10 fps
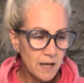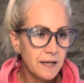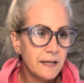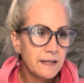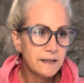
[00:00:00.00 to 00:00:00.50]

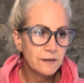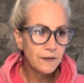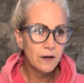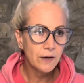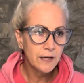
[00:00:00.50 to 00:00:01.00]
it is
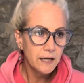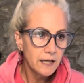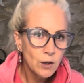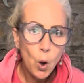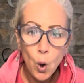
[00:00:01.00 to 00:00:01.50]

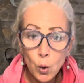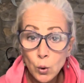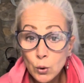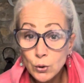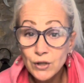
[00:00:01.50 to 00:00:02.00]
very
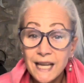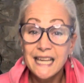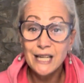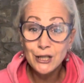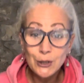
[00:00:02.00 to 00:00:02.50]
cold
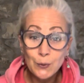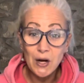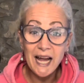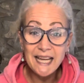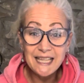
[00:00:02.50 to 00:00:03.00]
here where
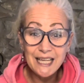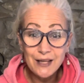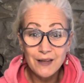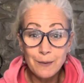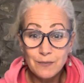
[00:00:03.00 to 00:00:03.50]
I
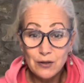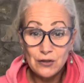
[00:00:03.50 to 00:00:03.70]
live. I'm